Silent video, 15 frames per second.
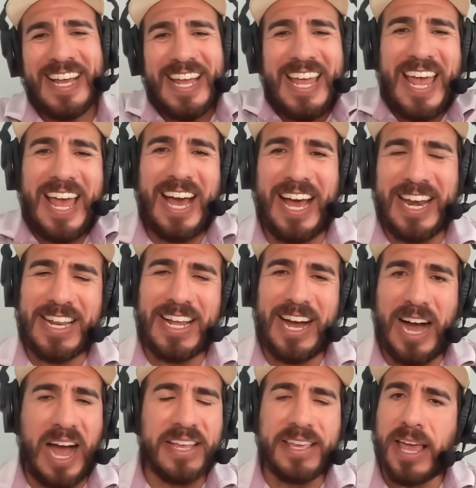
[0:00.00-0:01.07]
And uh,
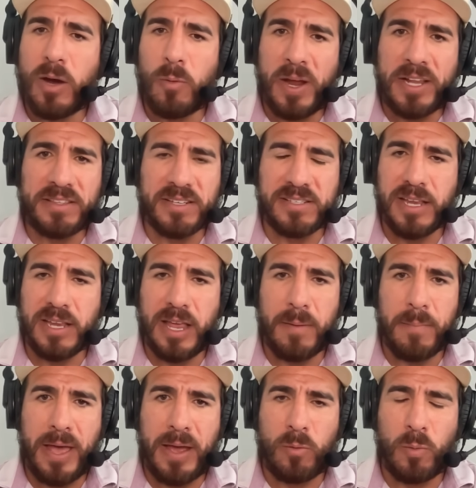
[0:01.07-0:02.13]
I can't wait to see it,
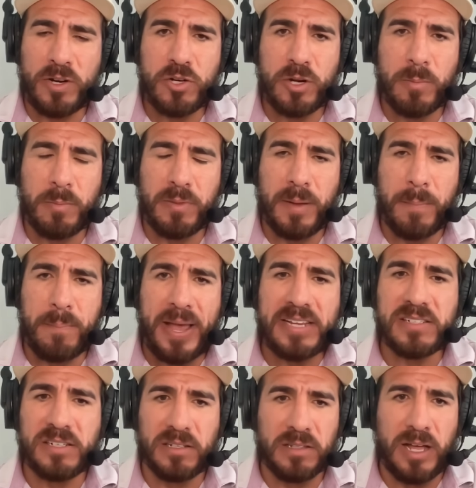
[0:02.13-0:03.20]
man. Wishing him the
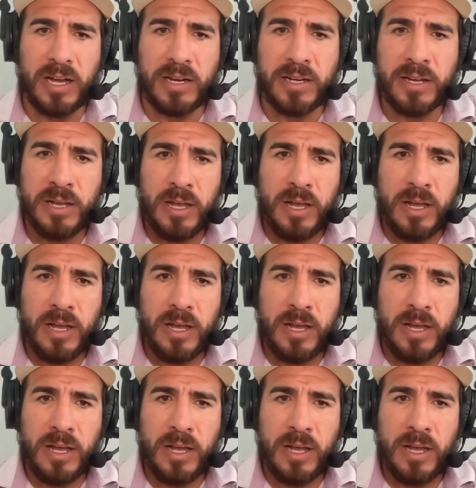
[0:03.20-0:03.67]
best of luck.